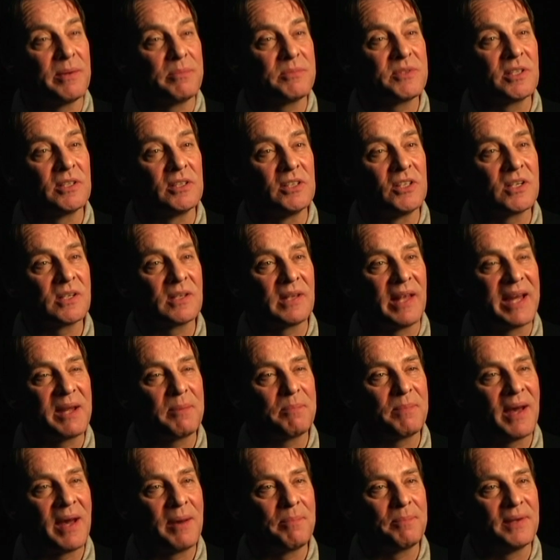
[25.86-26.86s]
them to look
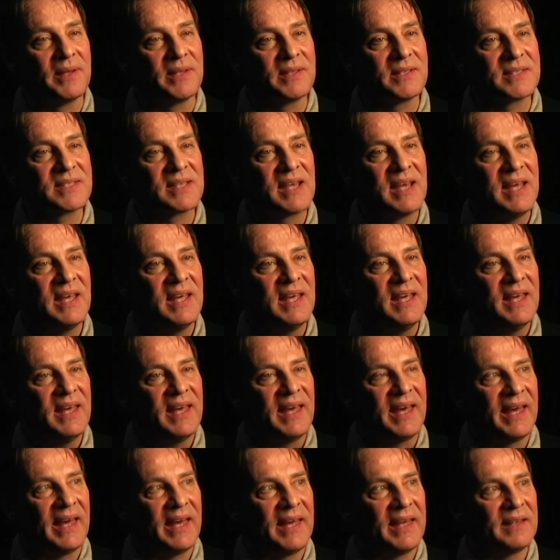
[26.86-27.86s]
like puppets.
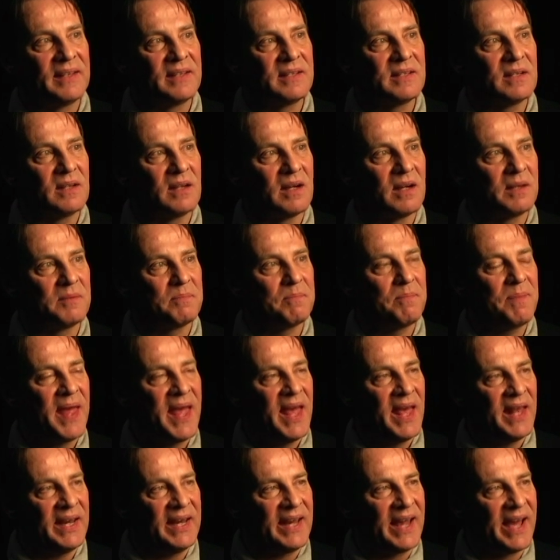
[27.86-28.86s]
And on
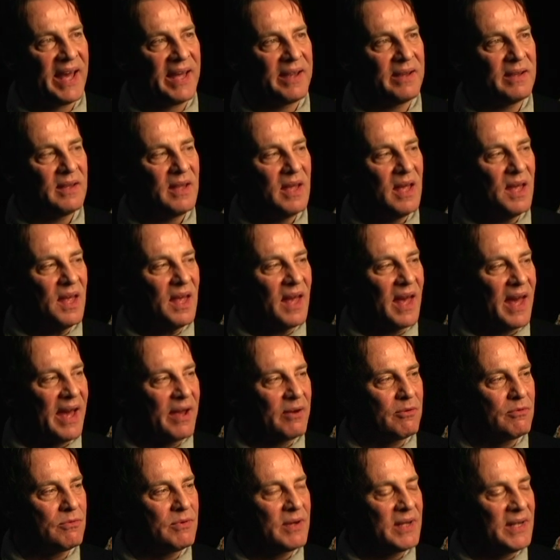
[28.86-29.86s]
Penny, I...
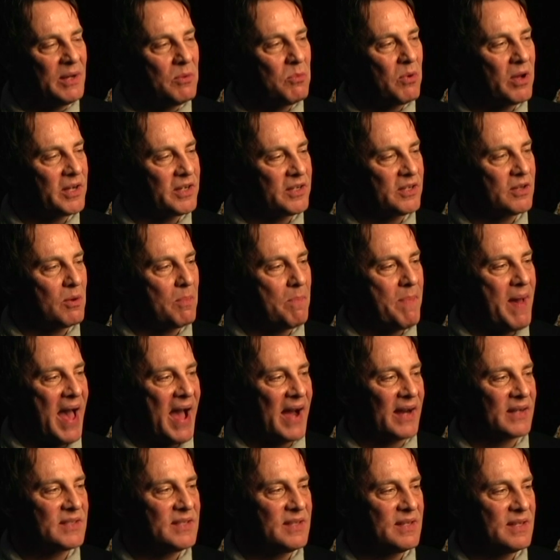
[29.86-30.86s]
I really wanted to go
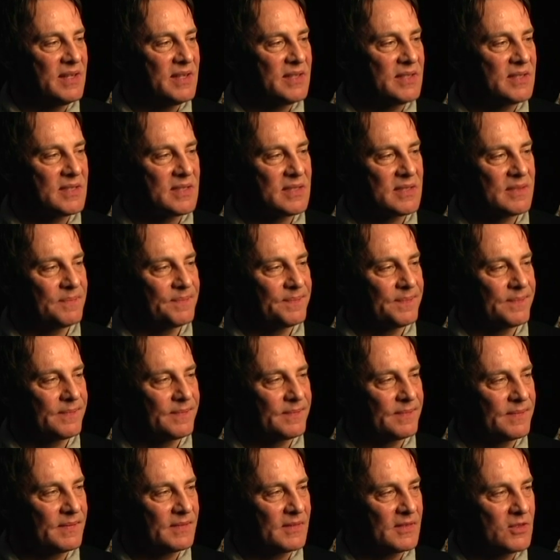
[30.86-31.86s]
back to this
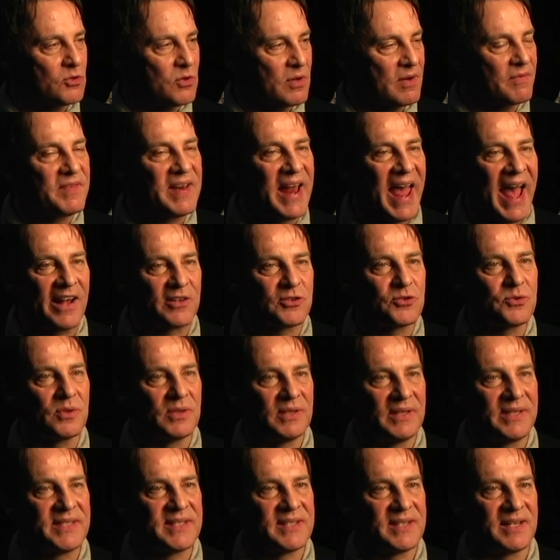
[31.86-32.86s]
sort of
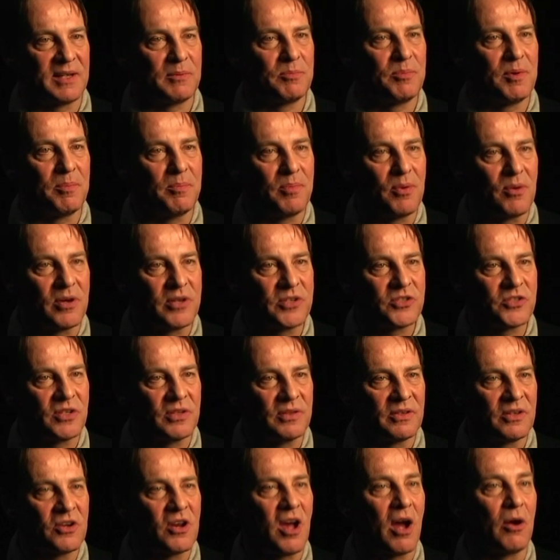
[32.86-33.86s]
naturalistic
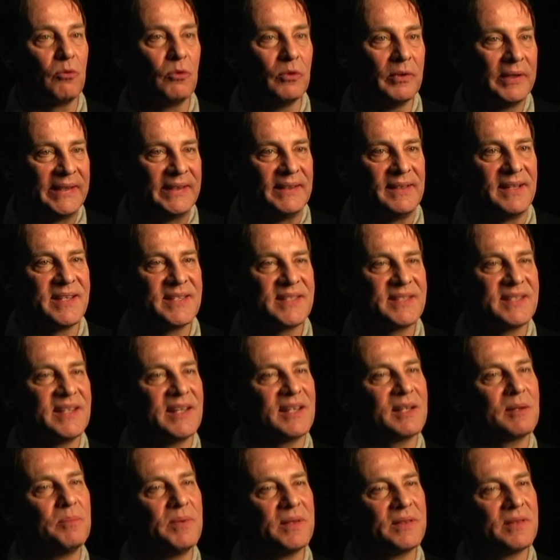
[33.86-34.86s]
proportion. They're not
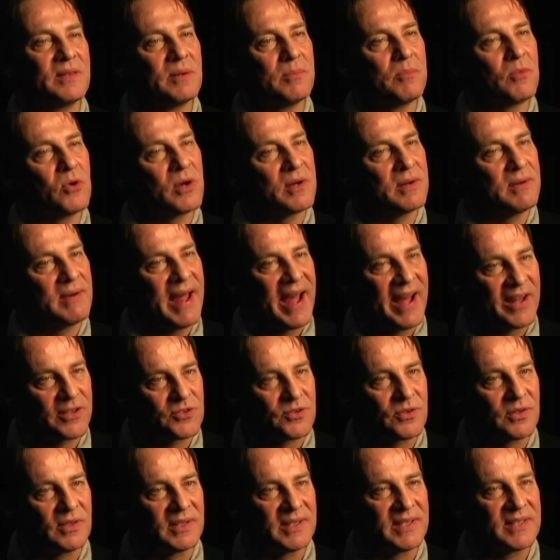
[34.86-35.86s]
realistic, but they're more
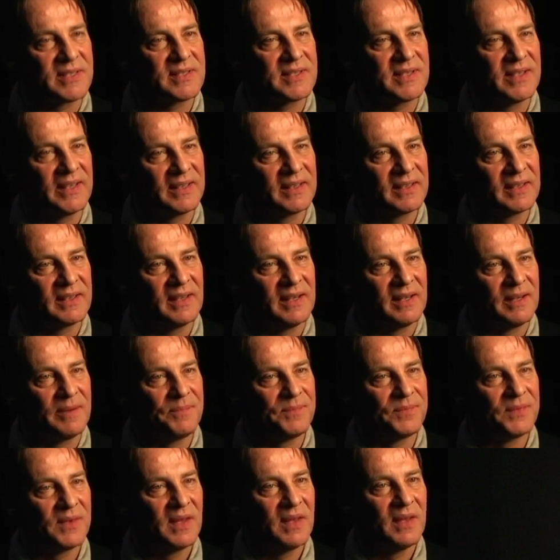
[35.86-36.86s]
naturalistic. Um,